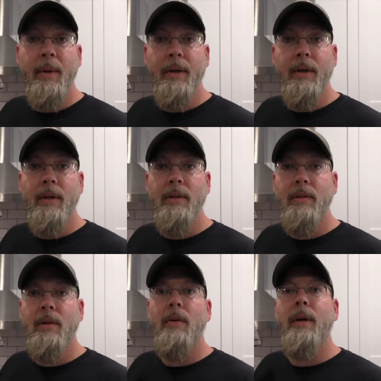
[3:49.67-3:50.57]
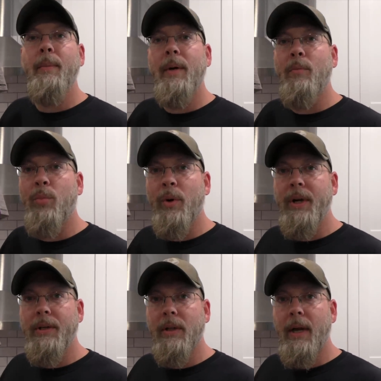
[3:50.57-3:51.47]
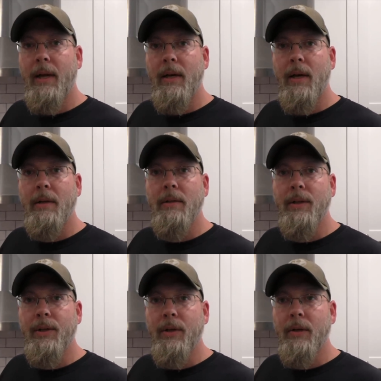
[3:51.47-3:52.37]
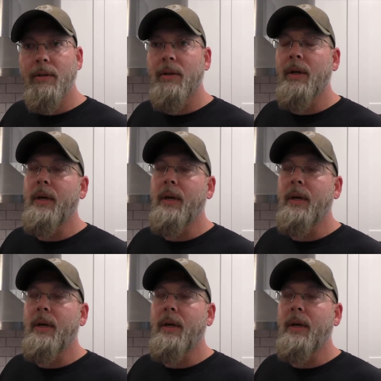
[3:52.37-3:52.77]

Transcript: because it's already been pre-gelatinized and cooked